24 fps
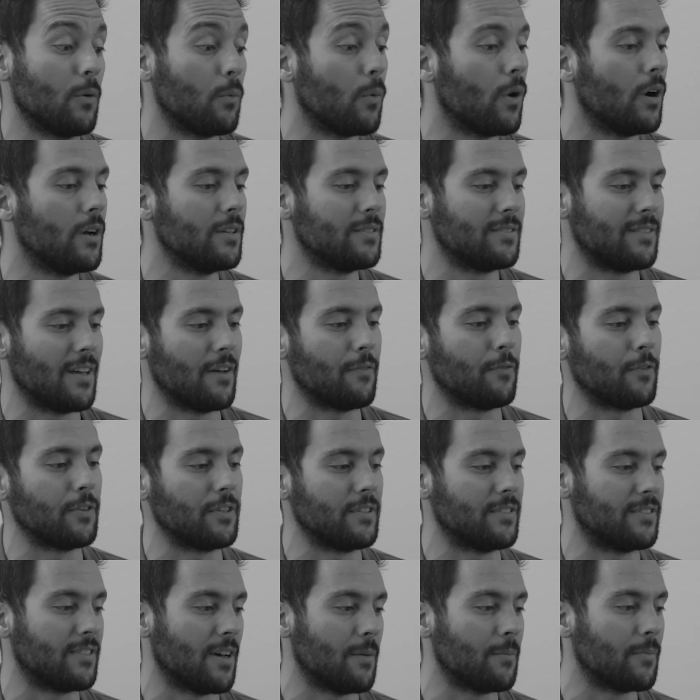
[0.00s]
was
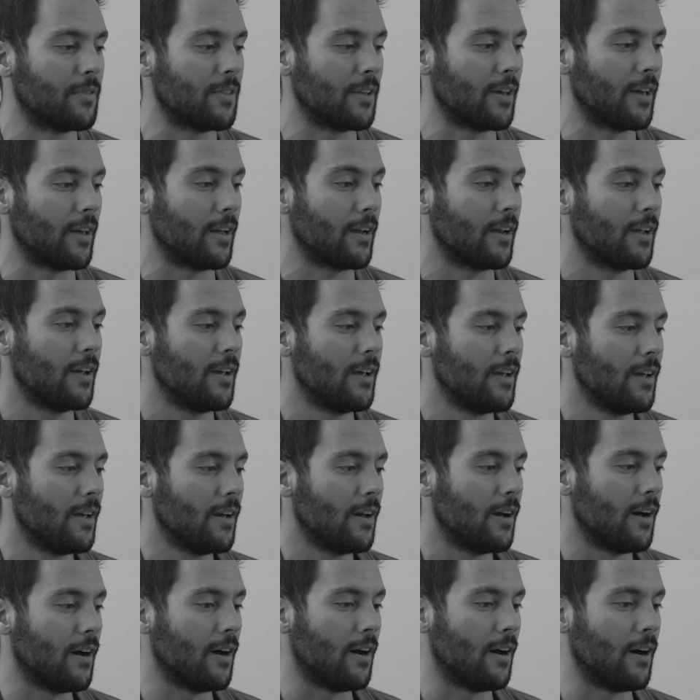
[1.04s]
definitely something
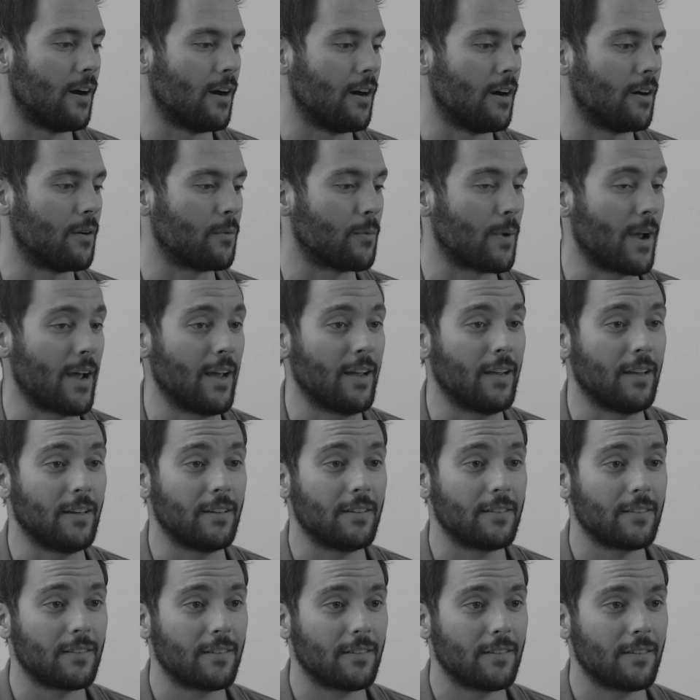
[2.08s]
right
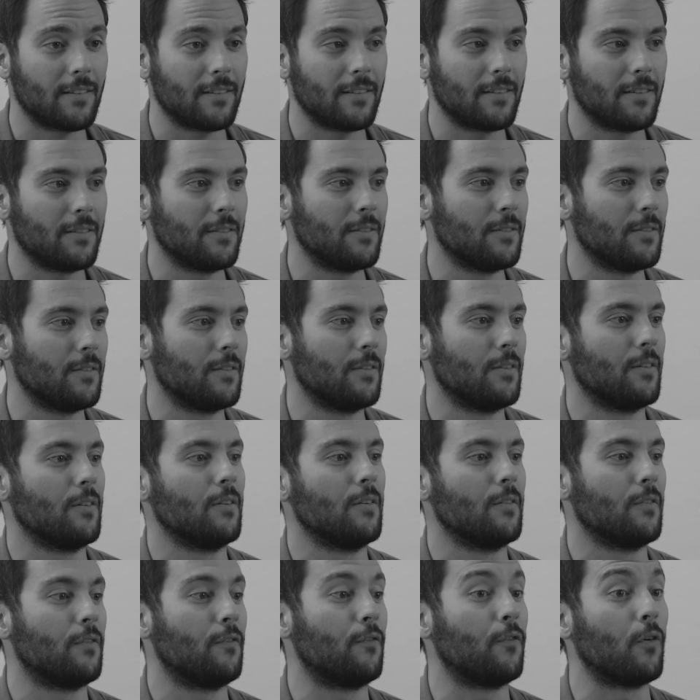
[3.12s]

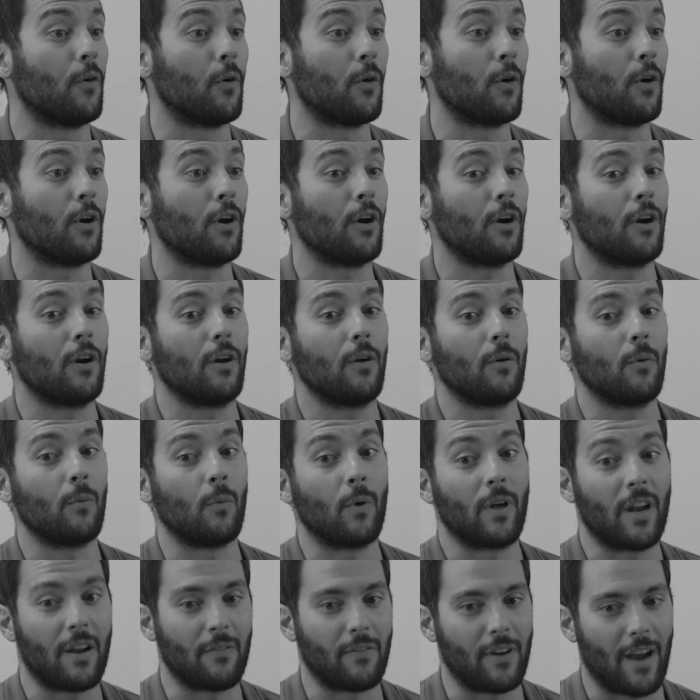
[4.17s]
for
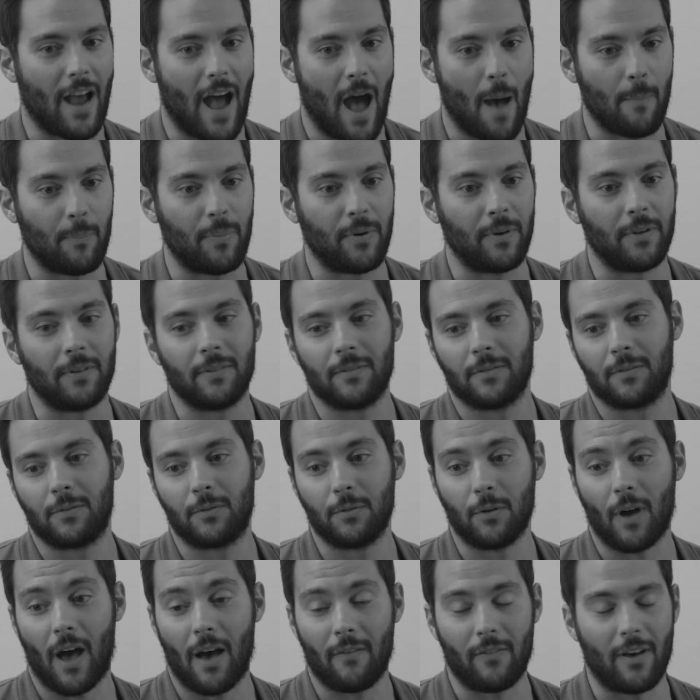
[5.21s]
whatever happened
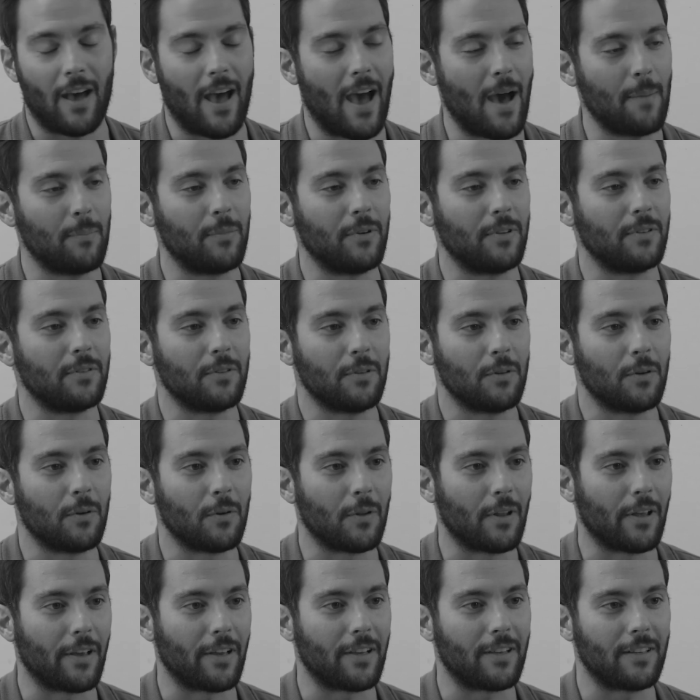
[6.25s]
to have happened.
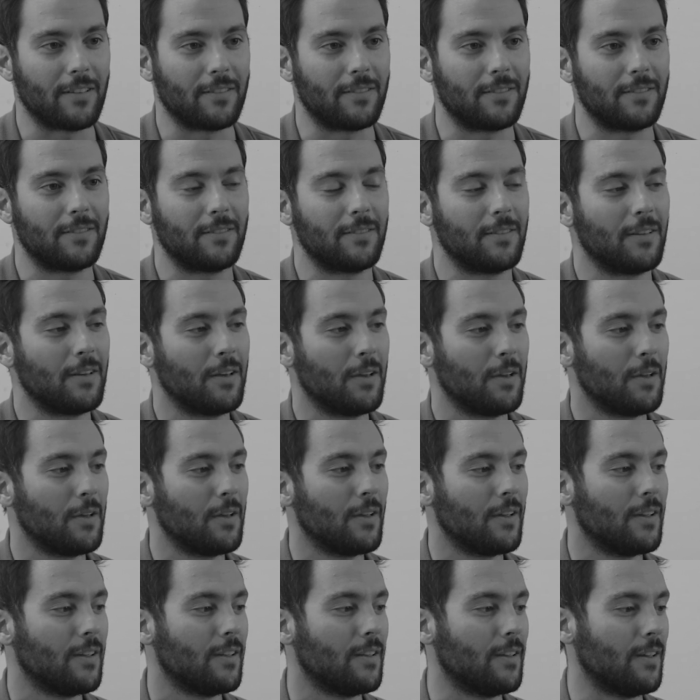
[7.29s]
Like
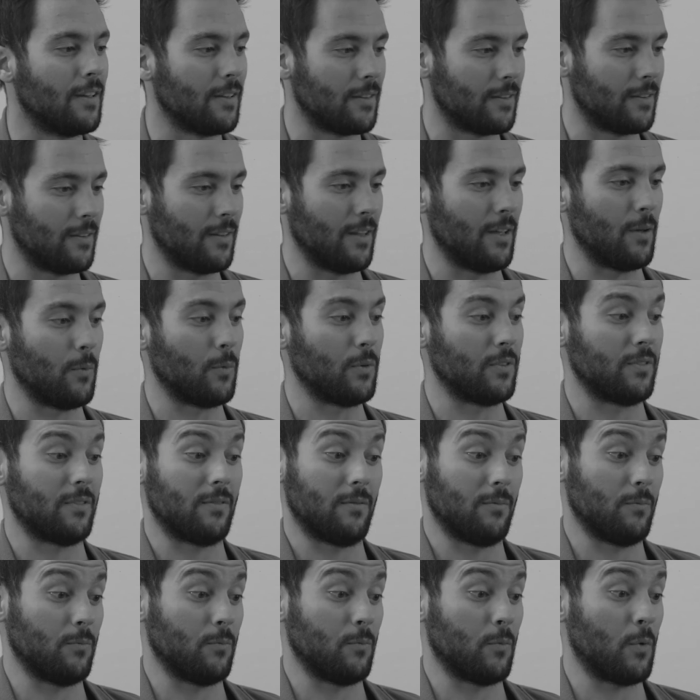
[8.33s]
it
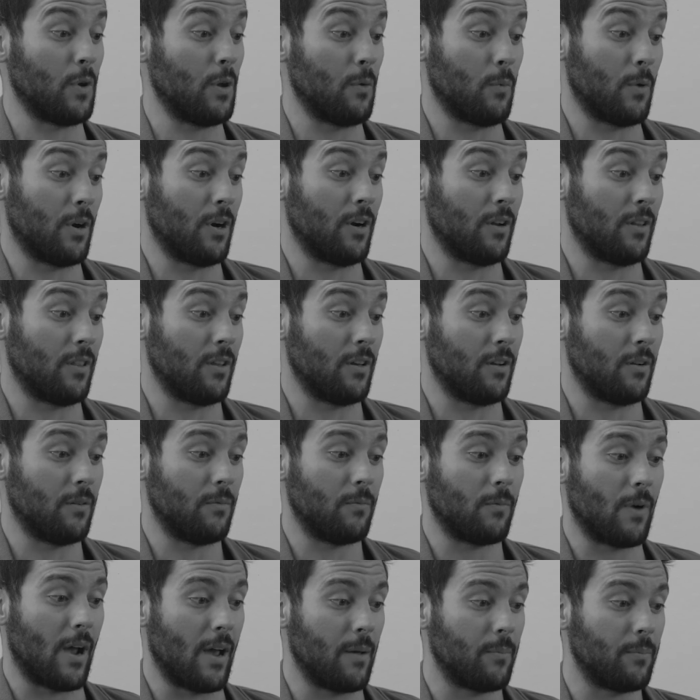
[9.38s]
was, we were the
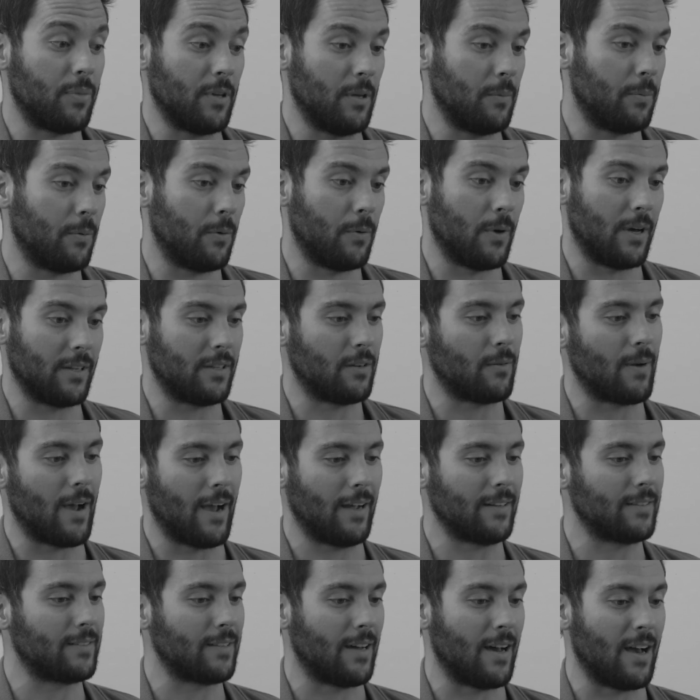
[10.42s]
right people at the
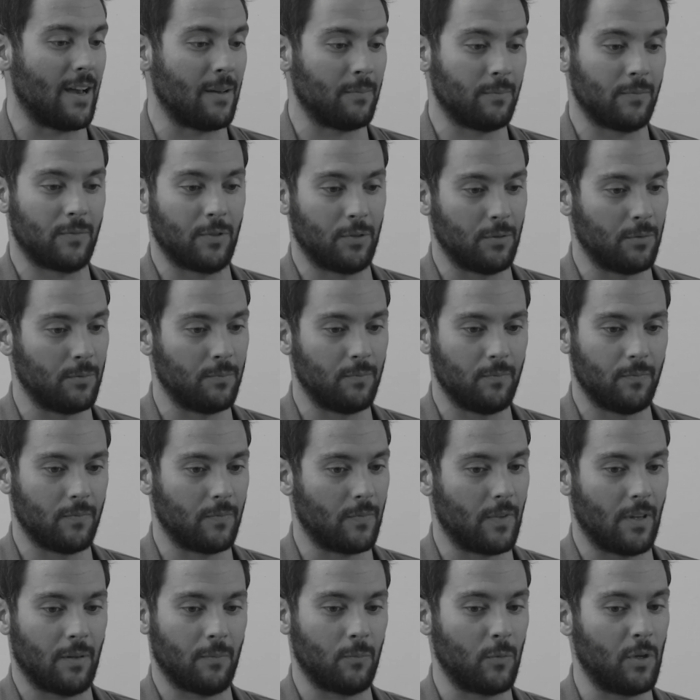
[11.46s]
right time
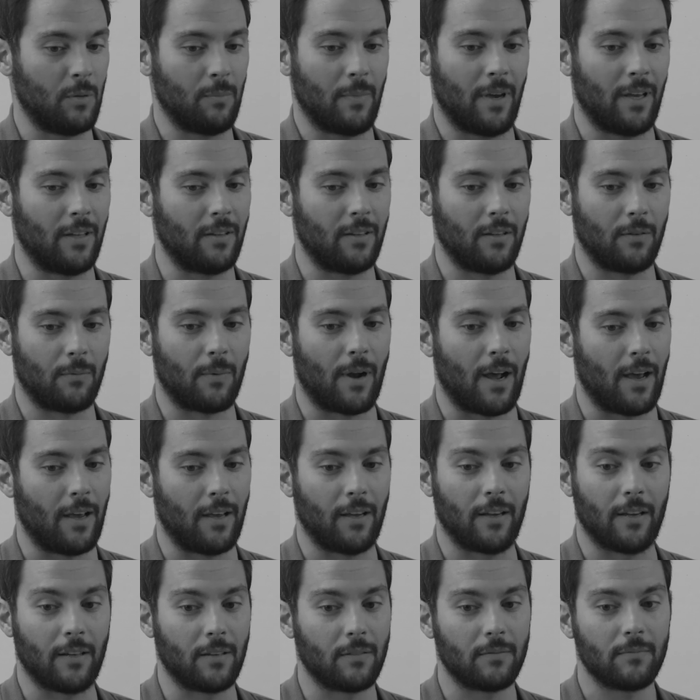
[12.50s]
and we made the
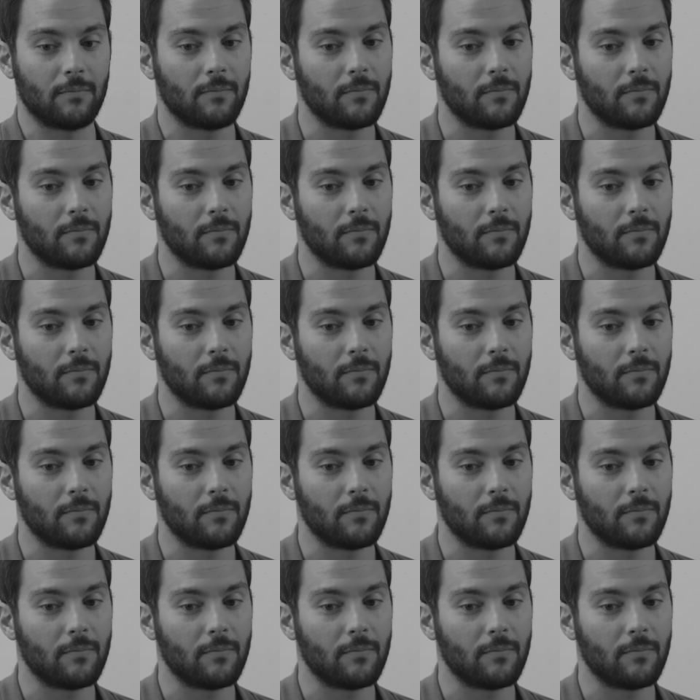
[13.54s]
right